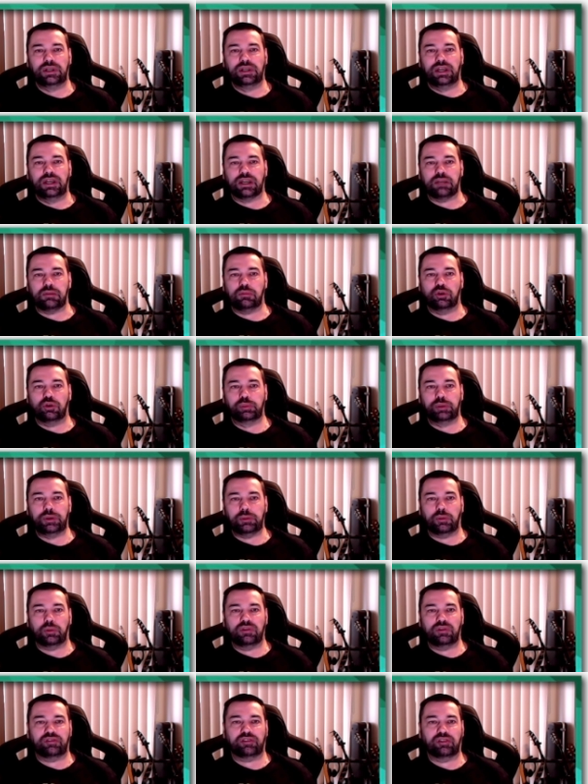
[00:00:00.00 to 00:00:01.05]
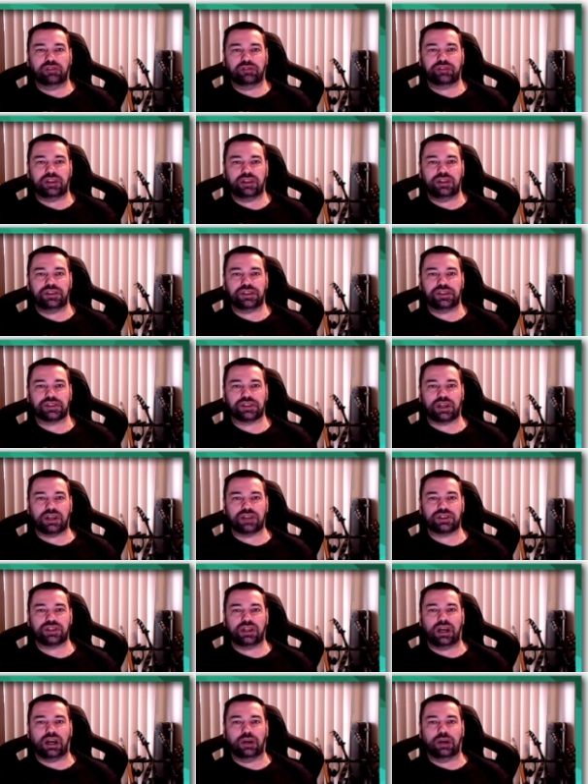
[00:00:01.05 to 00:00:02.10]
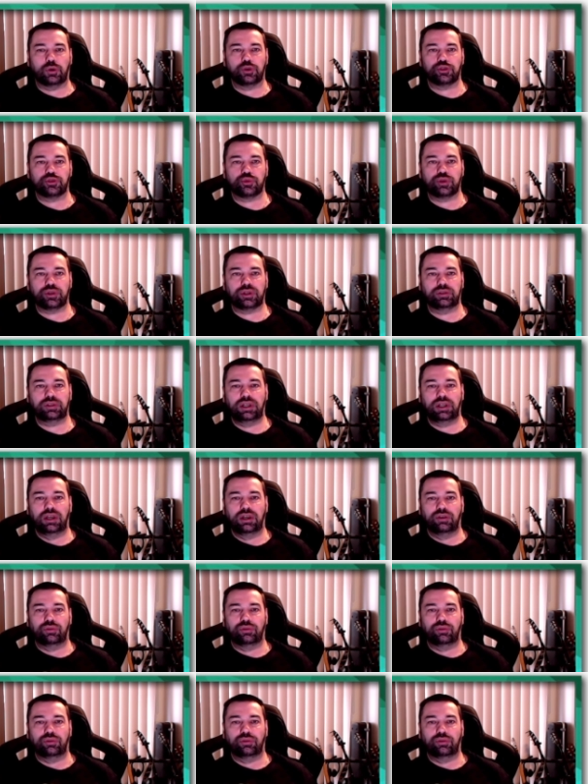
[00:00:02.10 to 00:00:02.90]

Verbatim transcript: and get more people involved in the discussion, I would really,